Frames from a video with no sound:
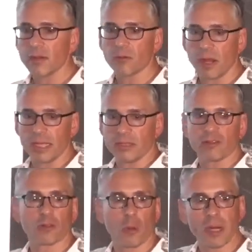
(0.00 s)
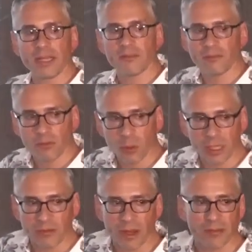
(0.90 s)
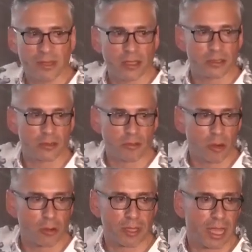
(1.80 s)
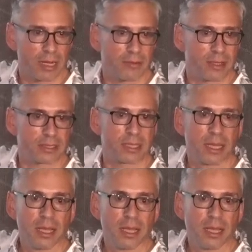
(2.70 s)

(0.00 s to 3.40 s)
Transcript: right, there's 20, 25 years of growth ahead of us